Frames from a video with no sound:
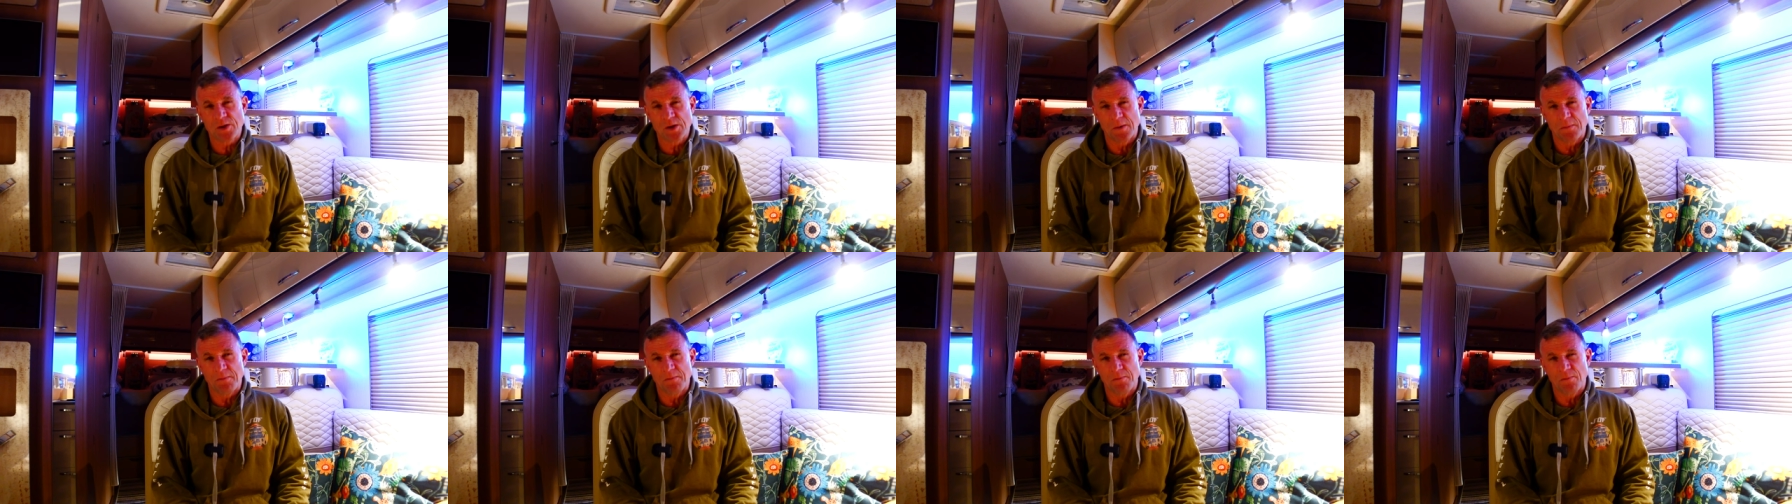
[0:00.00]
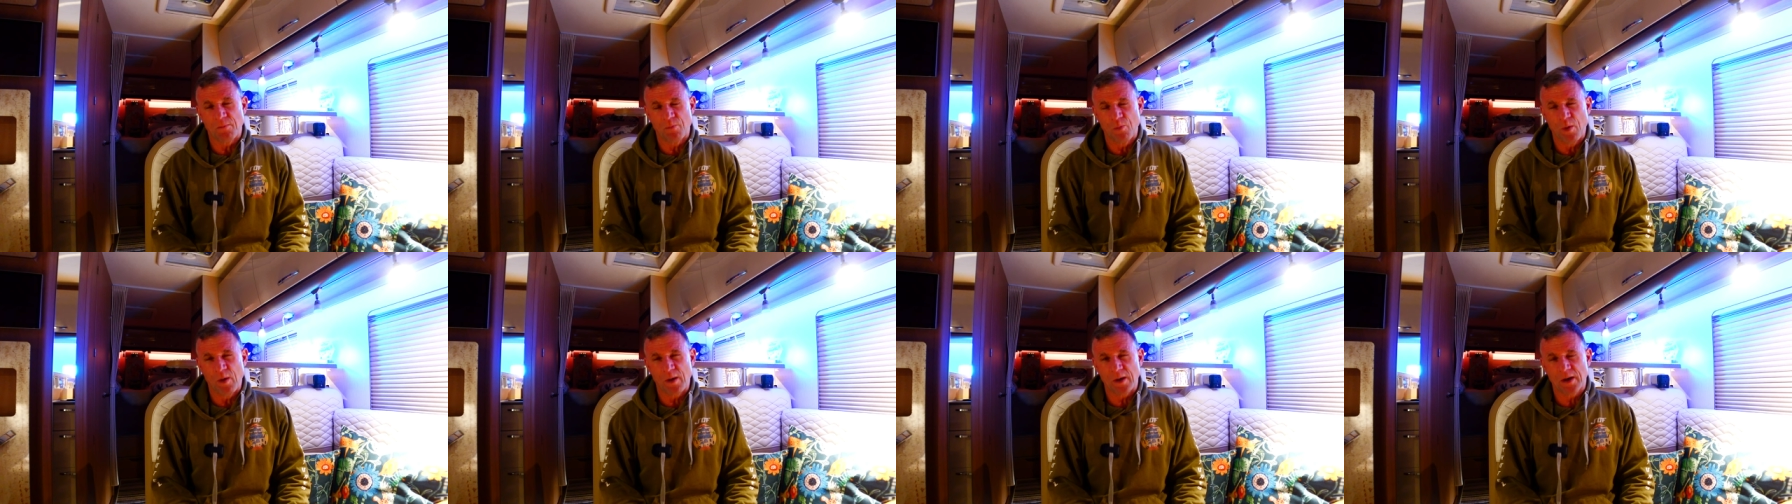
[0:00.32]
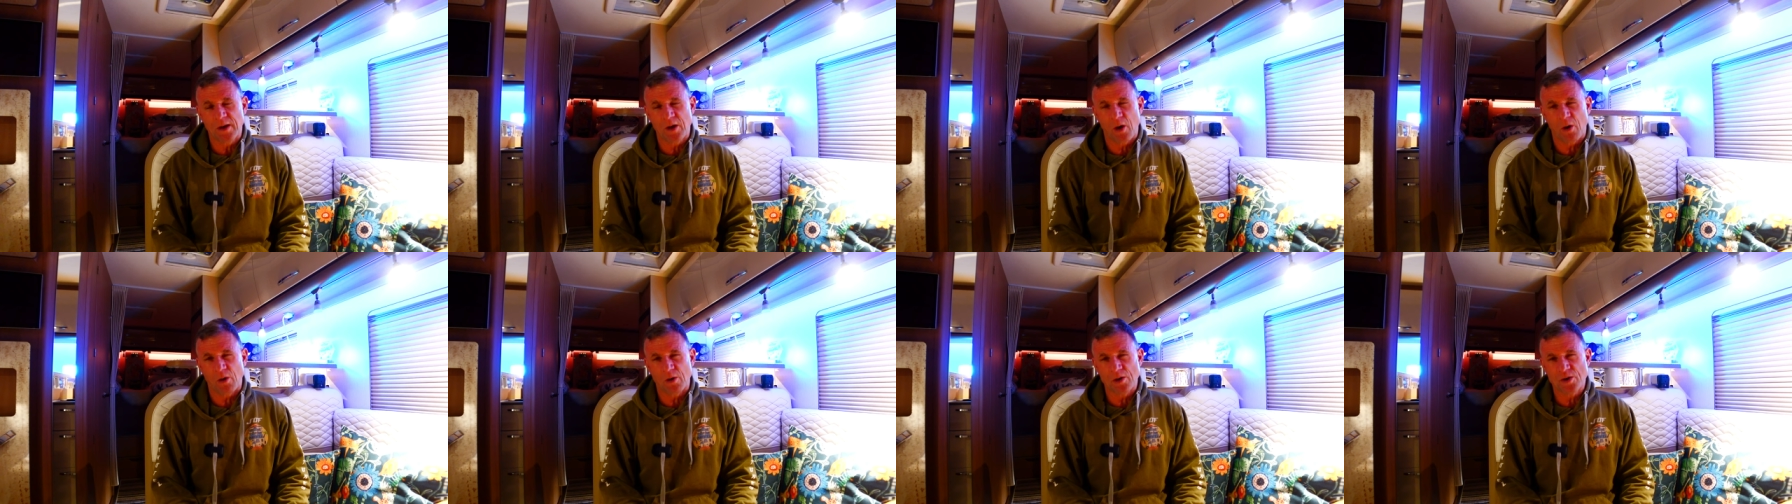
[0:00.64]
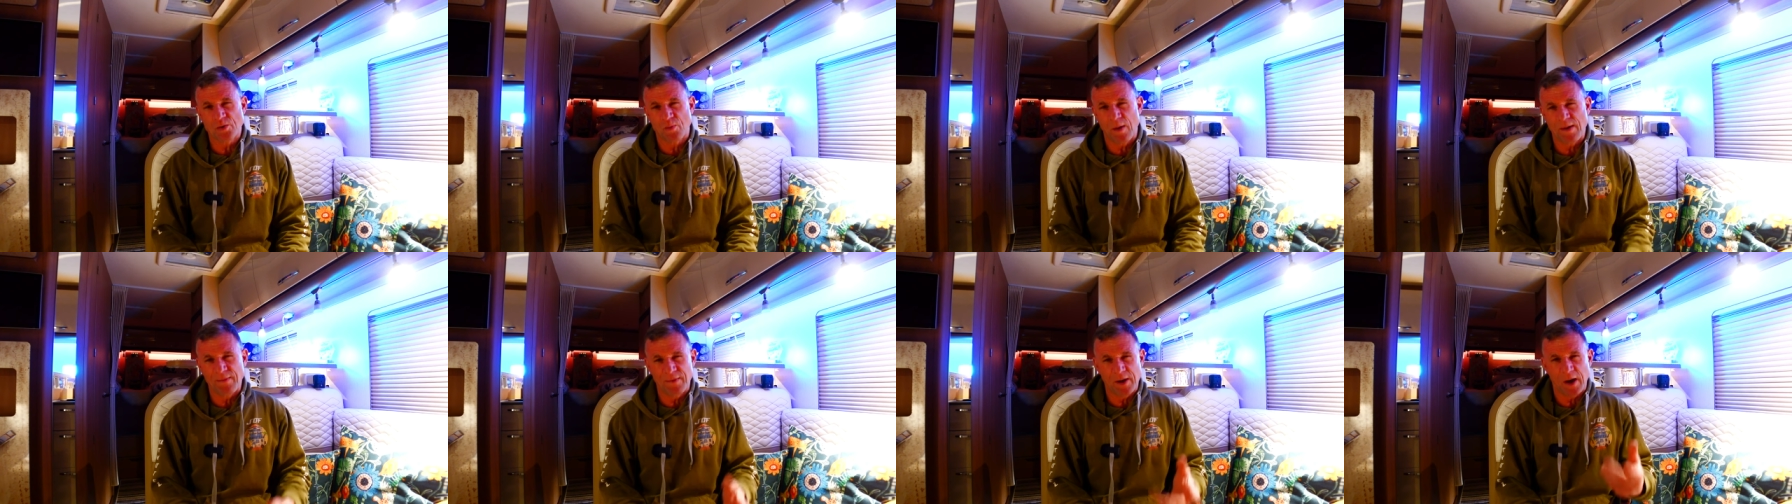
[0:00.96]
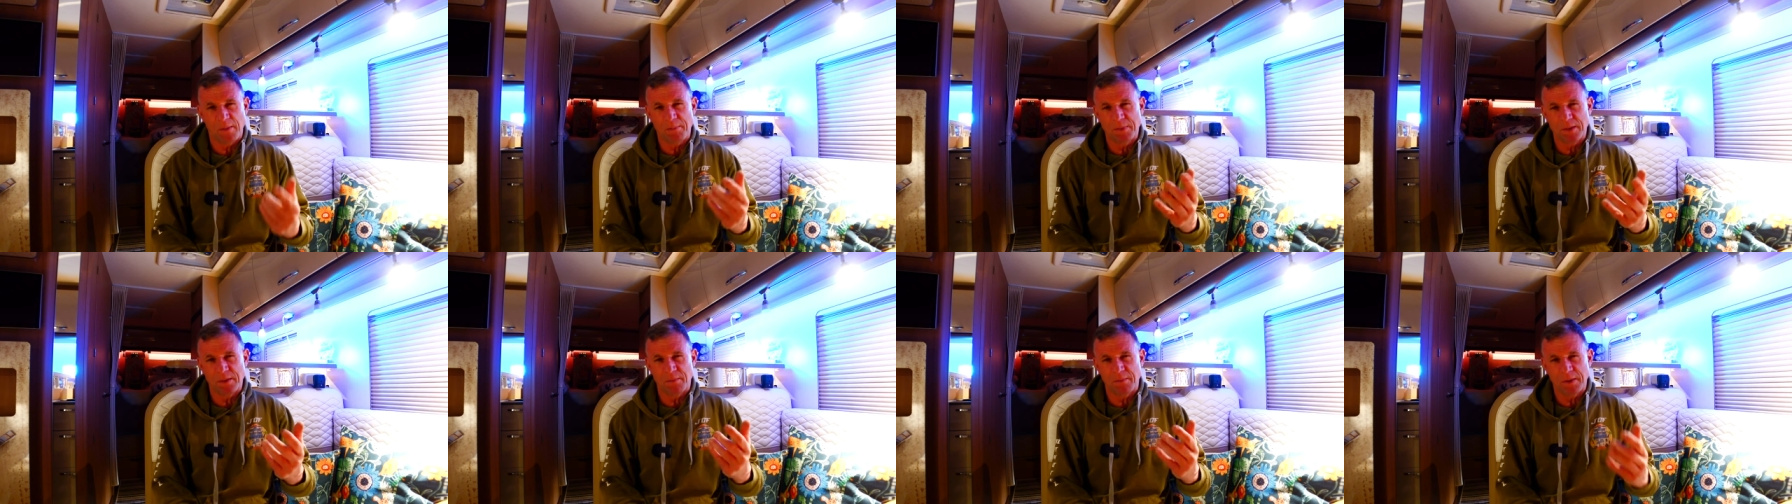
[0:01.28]
some cars revving
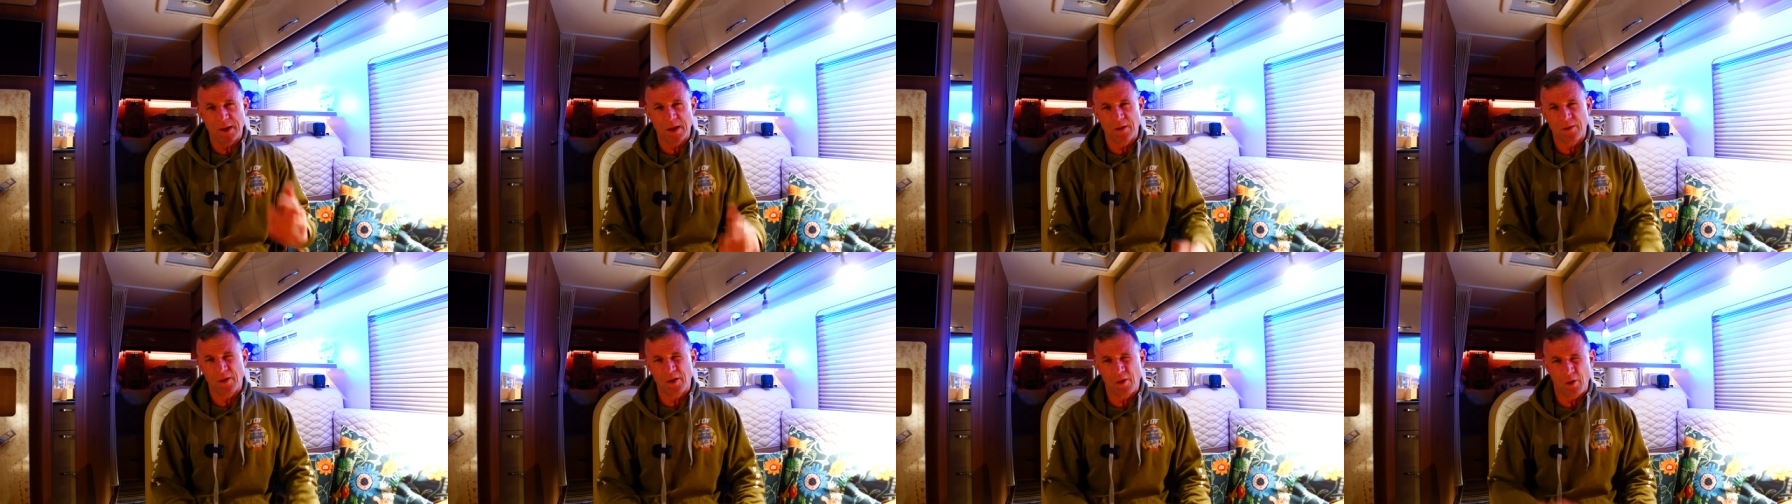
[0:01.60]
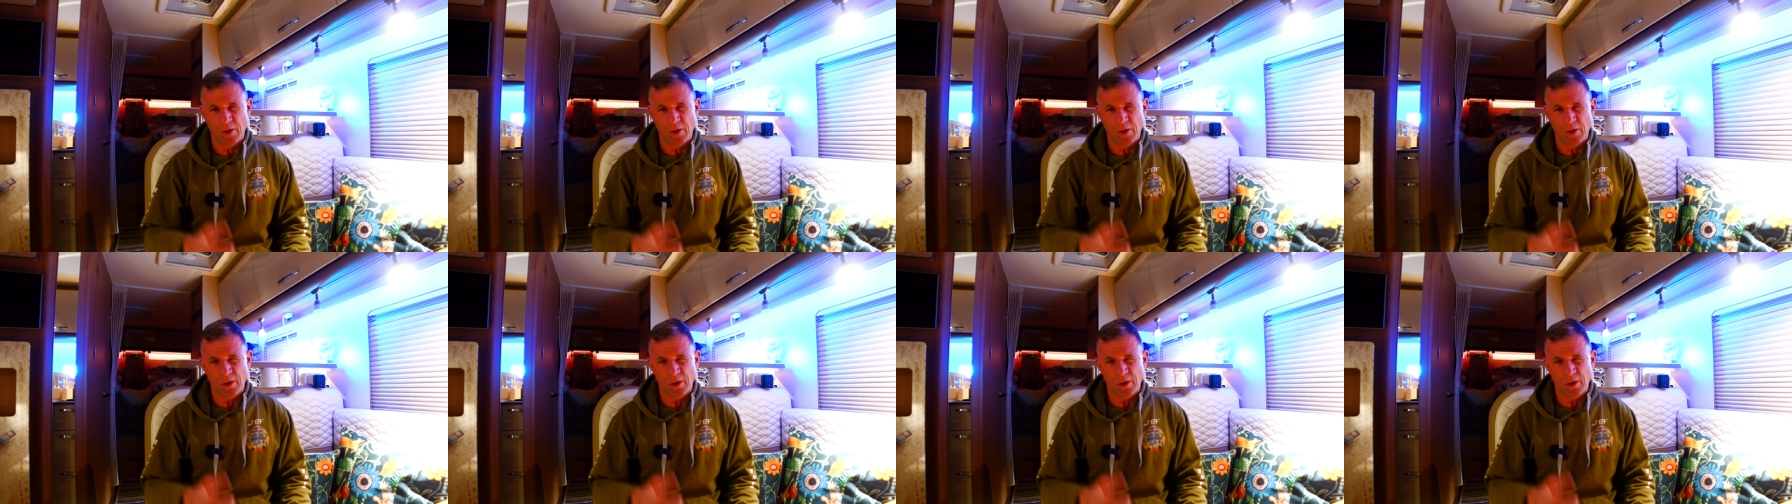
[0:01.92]
up in the middle of